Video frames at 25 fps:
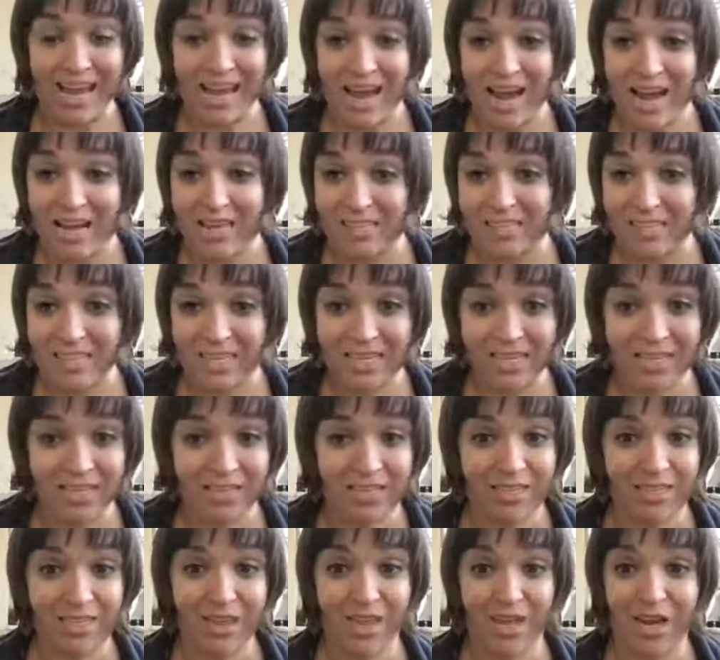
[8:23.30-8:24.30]
And
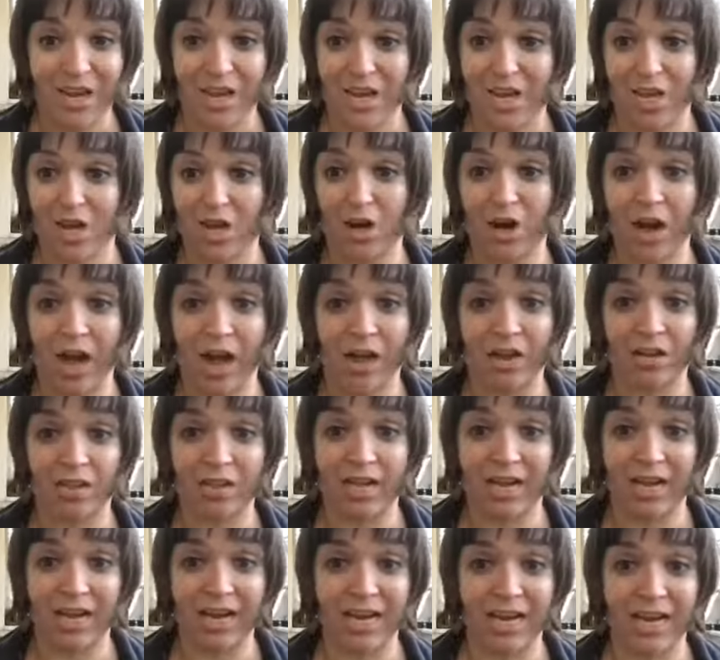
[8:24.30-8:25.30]
honestly, your
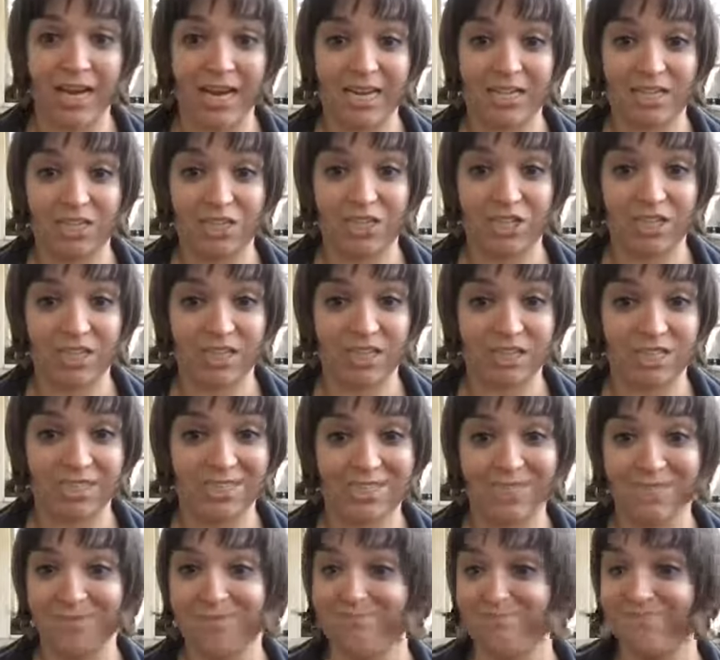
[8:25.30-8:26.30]
outline is
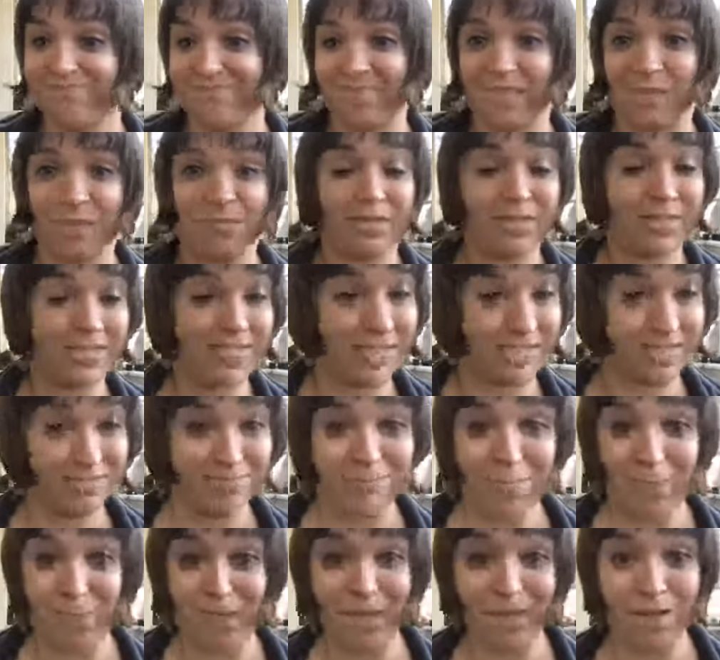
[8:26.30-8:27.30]
just,
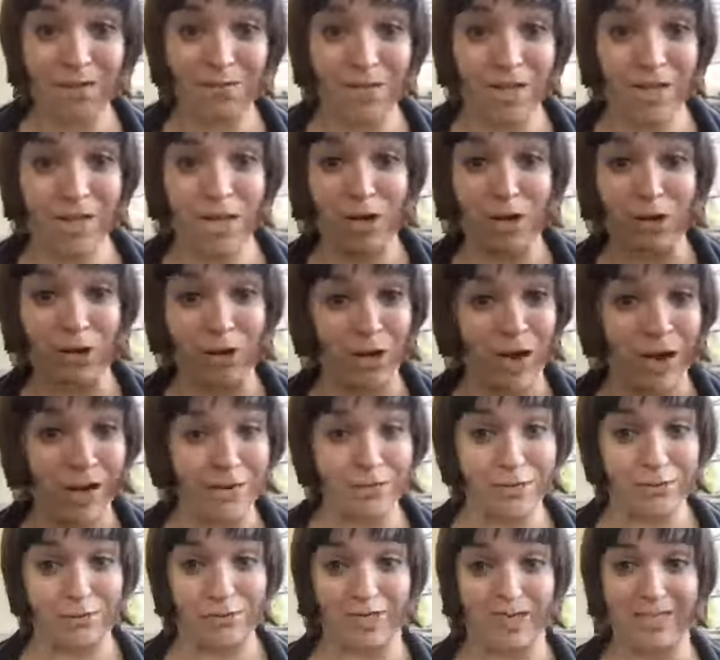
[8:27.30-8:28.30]
think of like, your
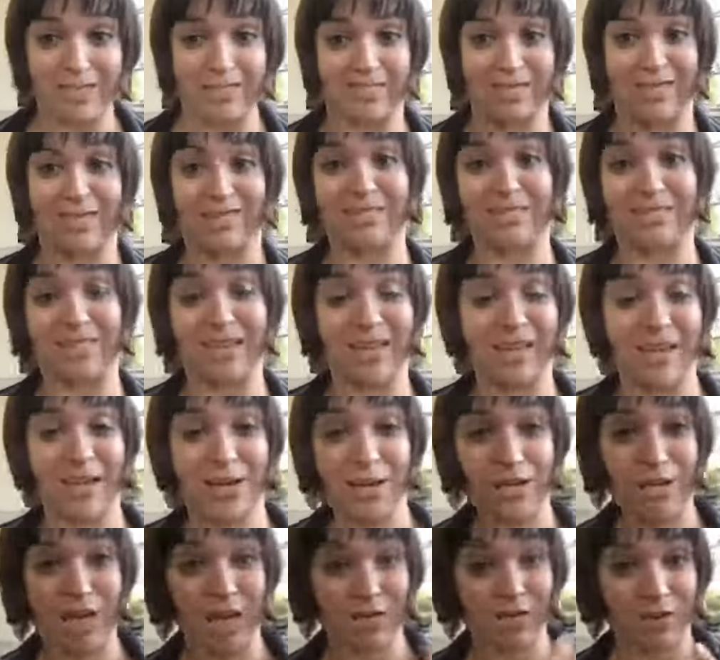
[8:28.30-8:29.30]
high school essays.
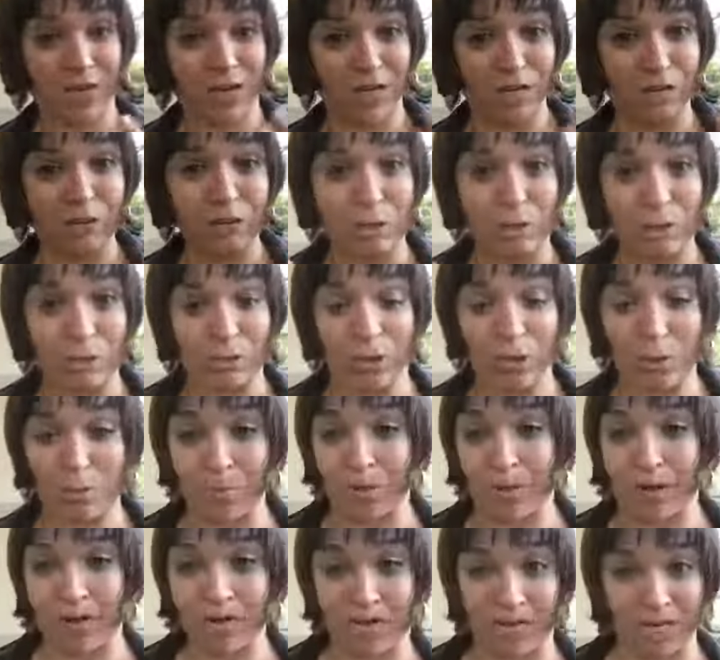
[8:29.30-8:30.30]
You have an intro,
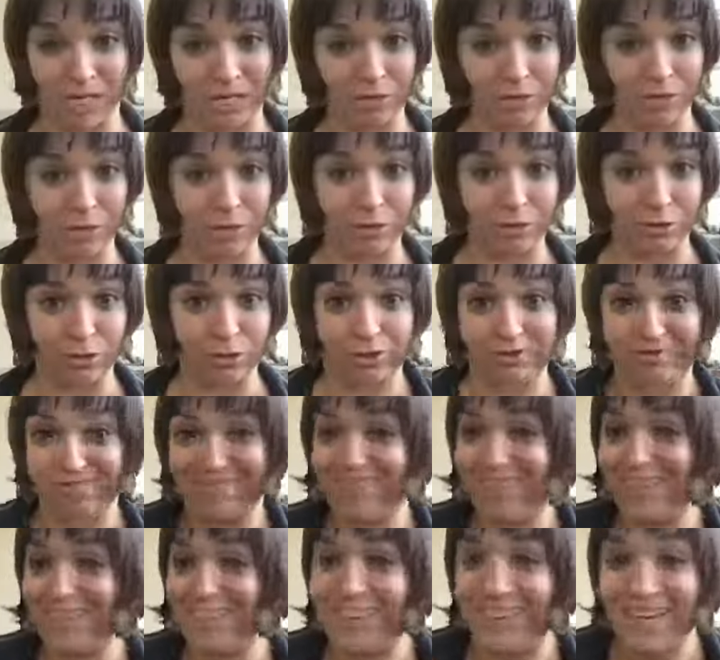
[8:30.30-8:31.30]
a body, and a
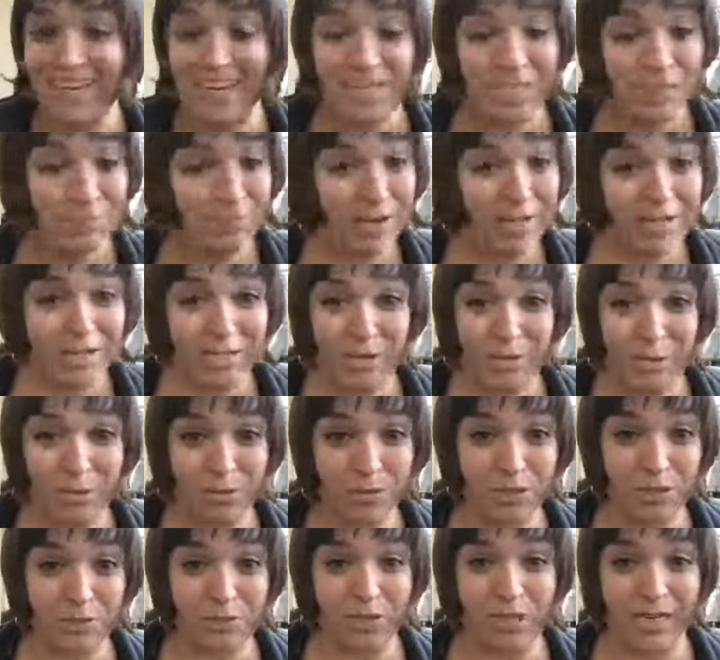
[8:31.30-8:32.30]
conclusion. It's basically
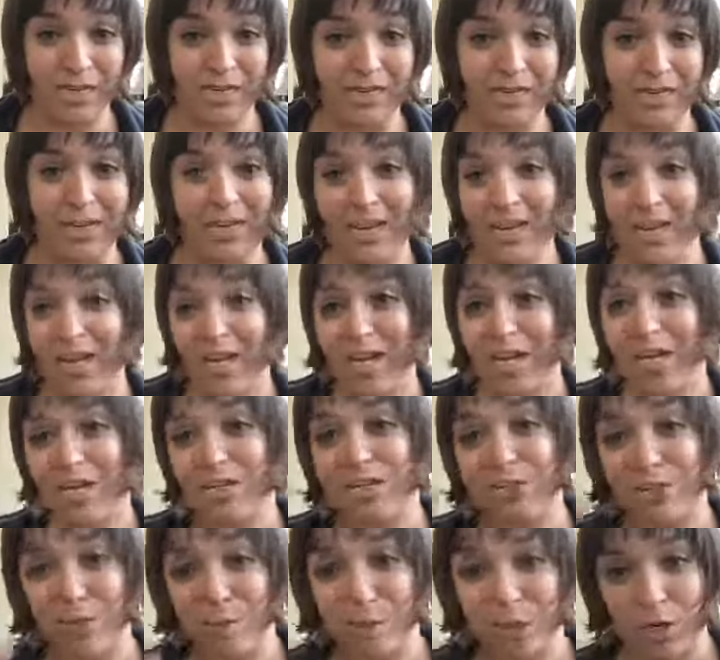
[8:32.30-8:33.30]
what we're doing here.
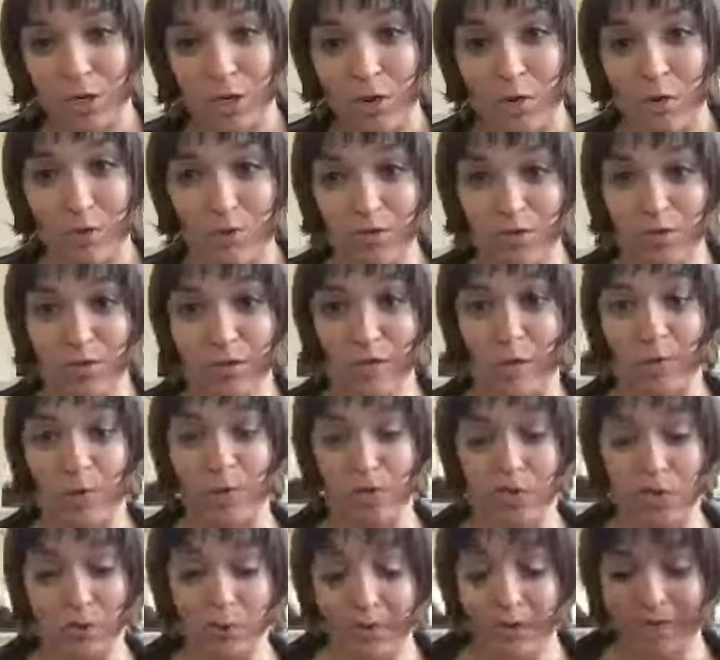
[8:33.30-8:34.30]
So I'm going to go through
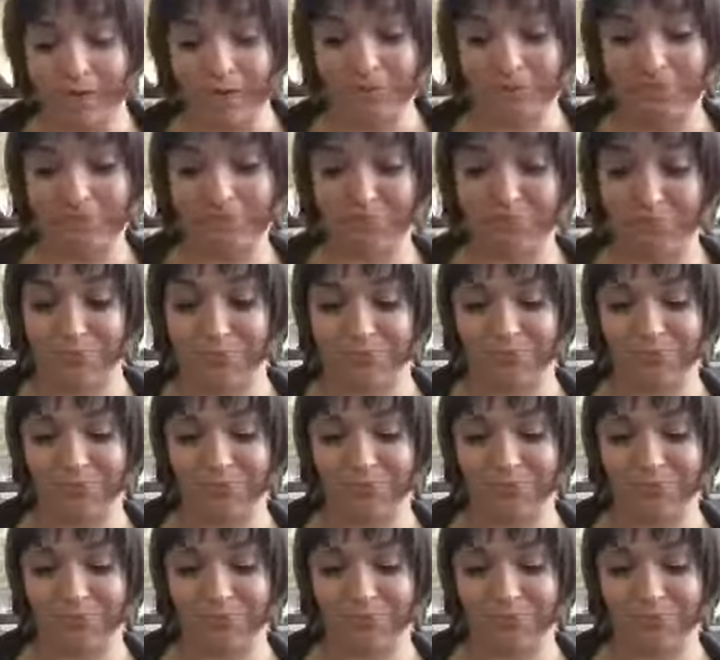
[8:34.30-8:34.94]
that really quick.